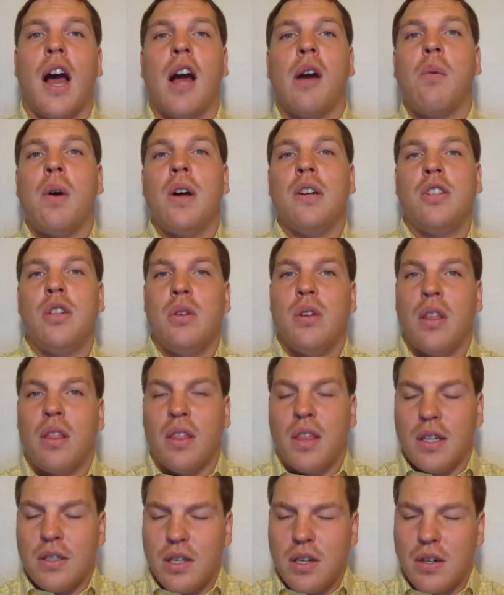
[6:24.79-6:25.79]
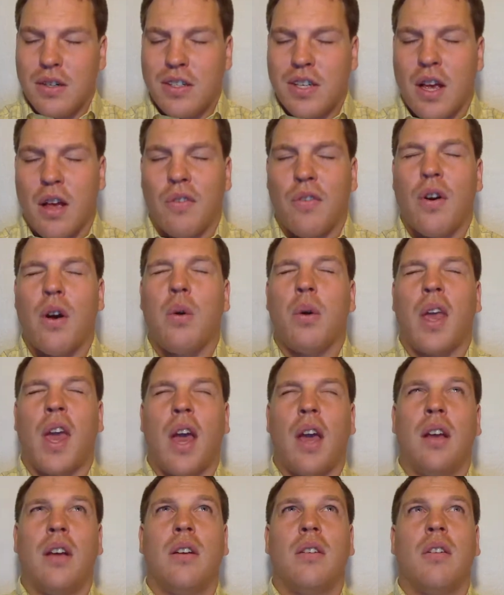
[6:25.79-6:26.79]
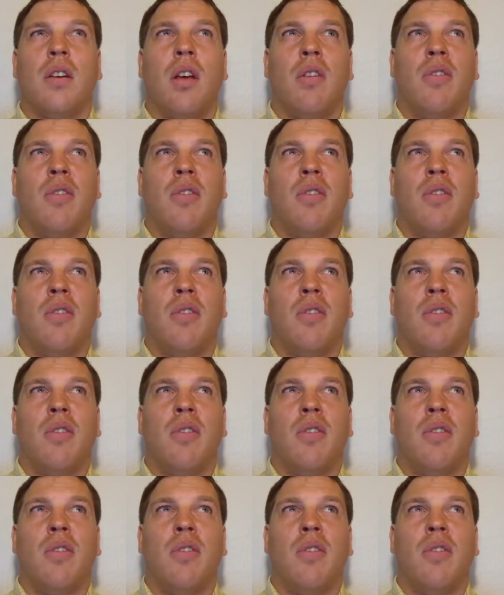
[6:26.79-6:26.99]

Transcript: I want you to think to yourself, okay,